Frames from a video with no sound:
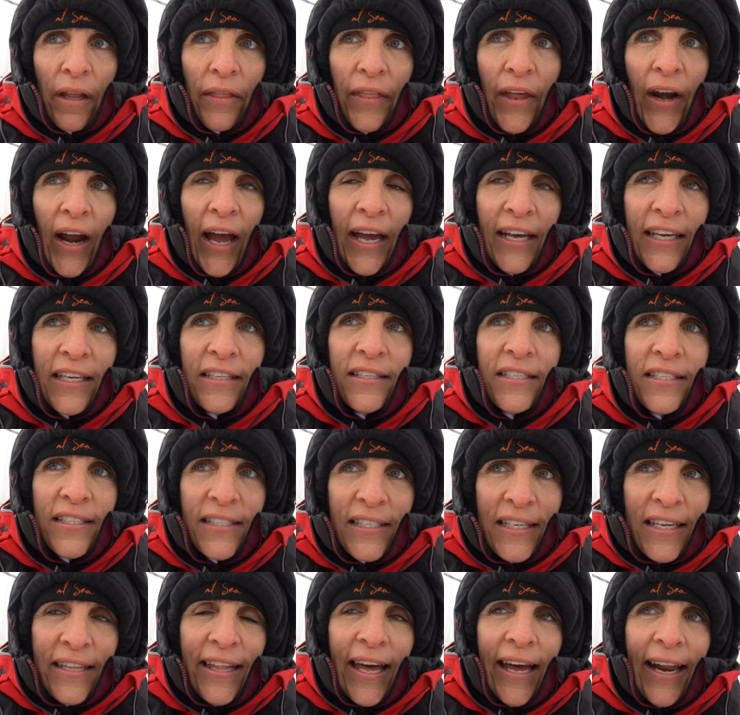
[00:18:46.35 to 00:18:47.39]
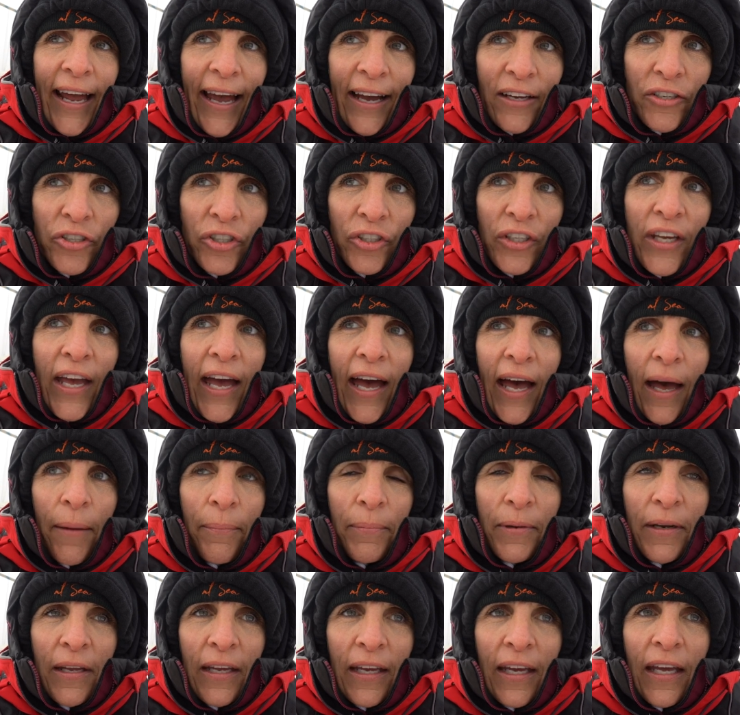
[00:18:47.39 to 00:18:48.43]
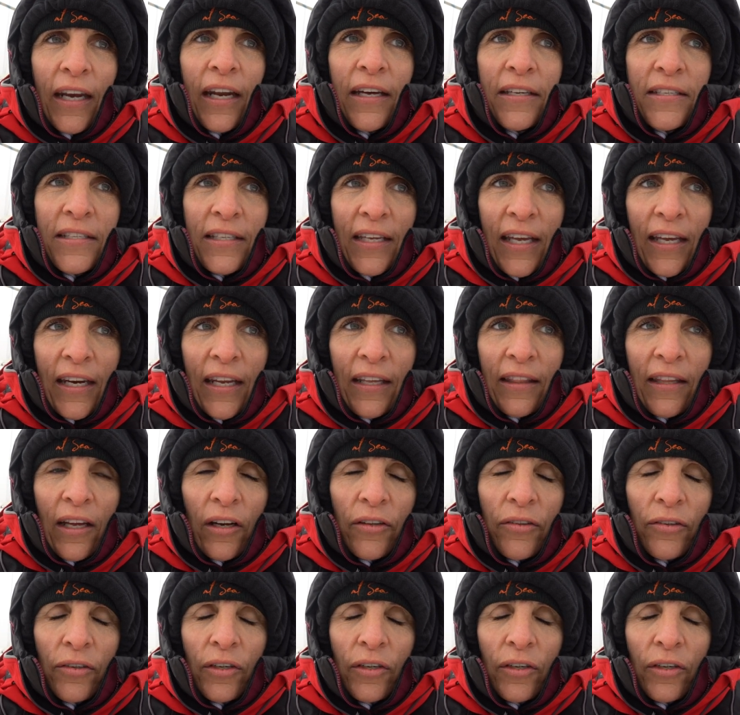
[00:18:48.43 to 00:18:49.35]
that I can see that actually happening and us getting there.